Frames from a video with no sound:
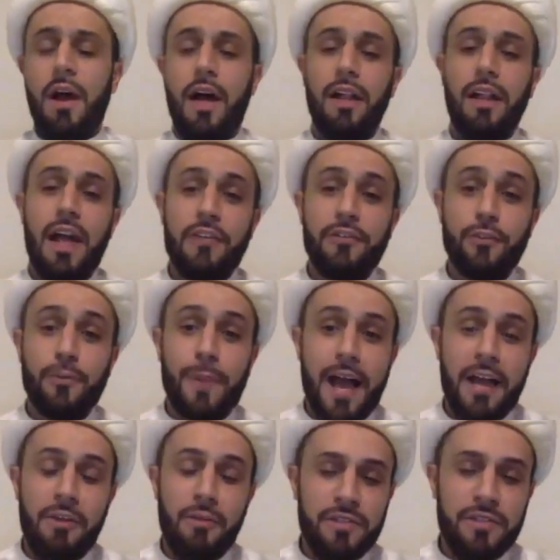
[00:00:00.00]
Allah
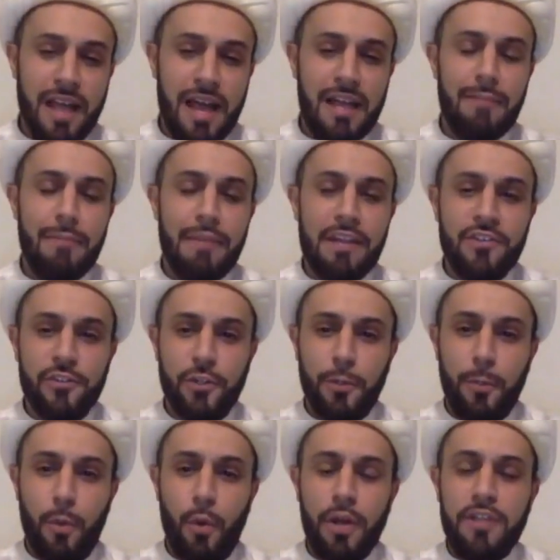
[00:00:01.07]
subhanahu wa ta'ala makes it a
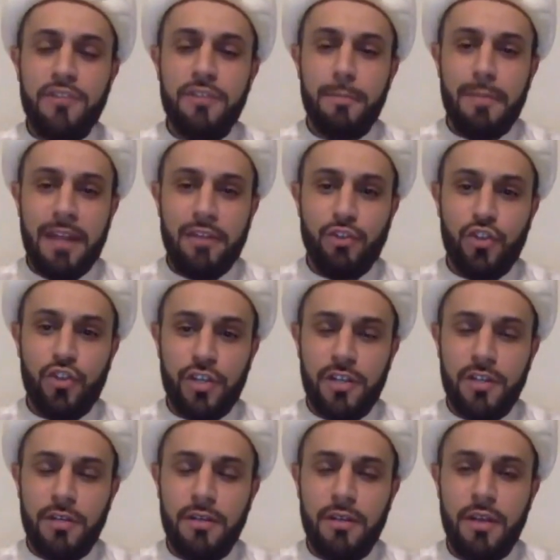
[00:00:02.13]
point to
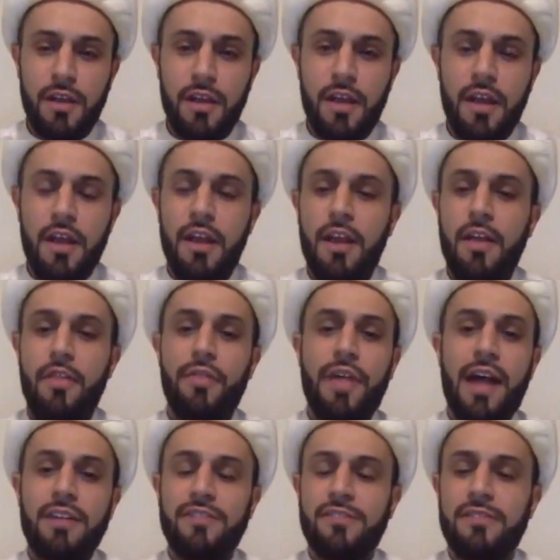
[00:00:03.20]
mention
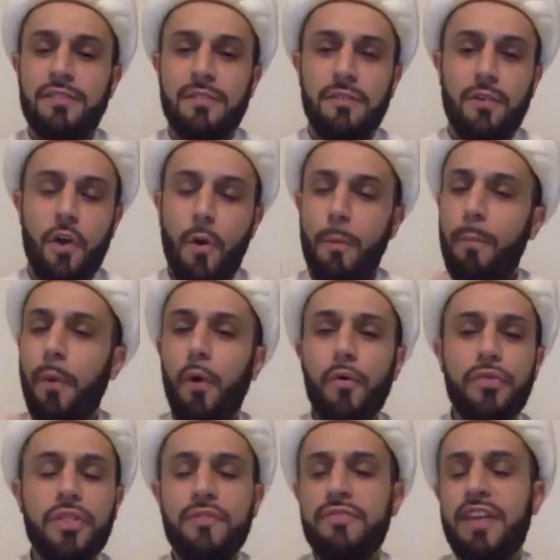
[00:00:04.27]
that
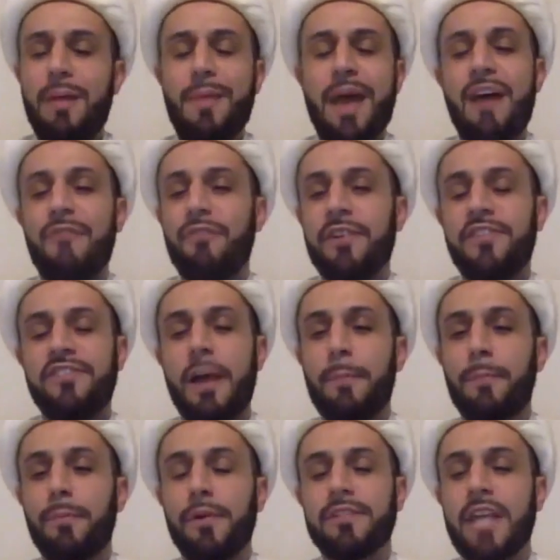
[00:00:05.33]
both of them have a
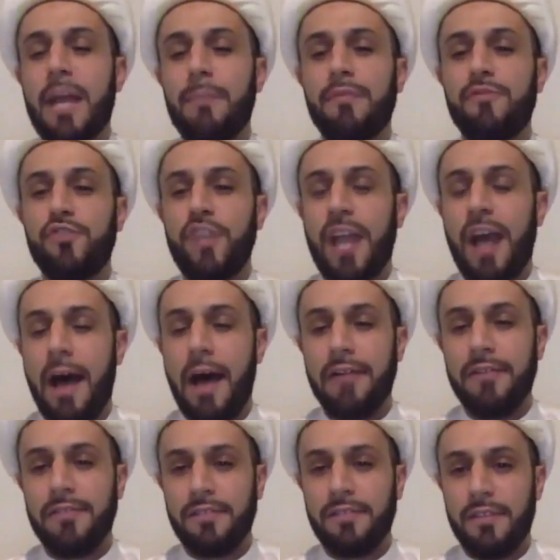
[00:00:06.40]
separate type of jihad.
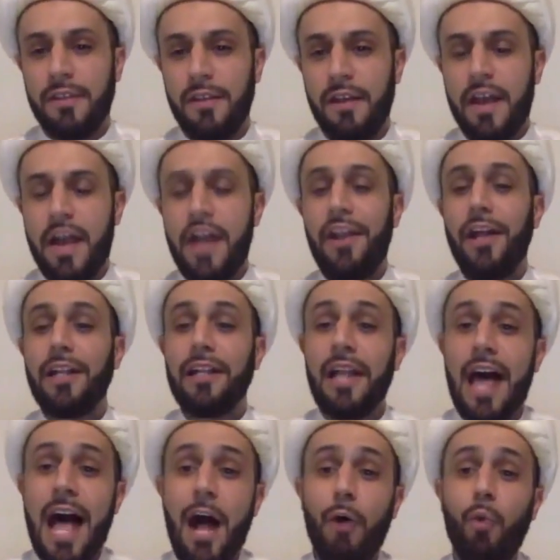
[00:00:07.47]
And
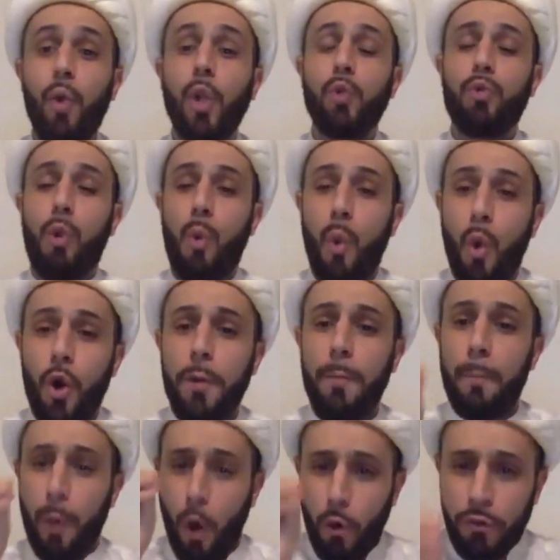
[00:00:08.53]
Allah will reward
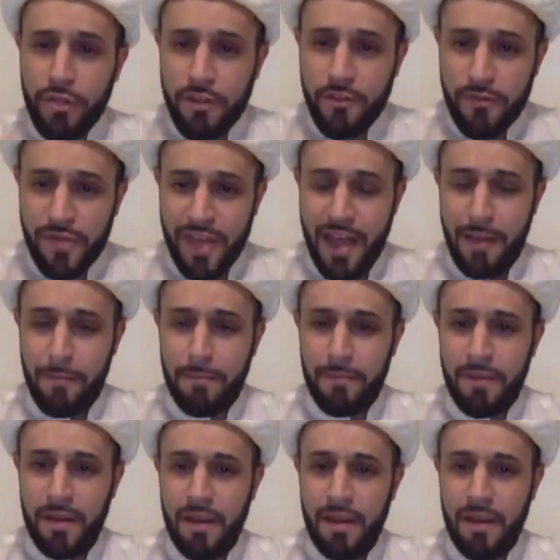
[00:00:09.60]
both of them